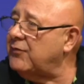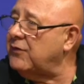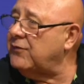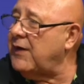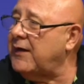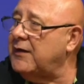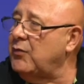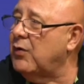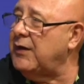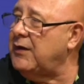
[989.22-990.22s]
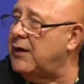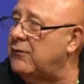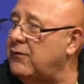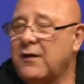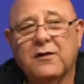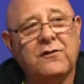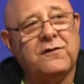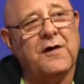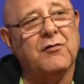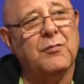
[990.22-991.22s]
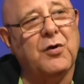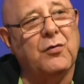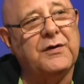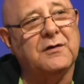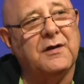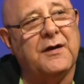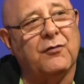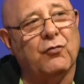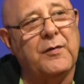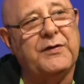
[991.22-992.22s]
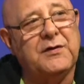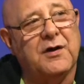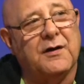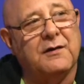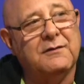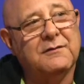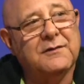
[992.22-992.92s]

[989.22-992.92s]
exactly what he is, ceremonial and a ribbon cutter.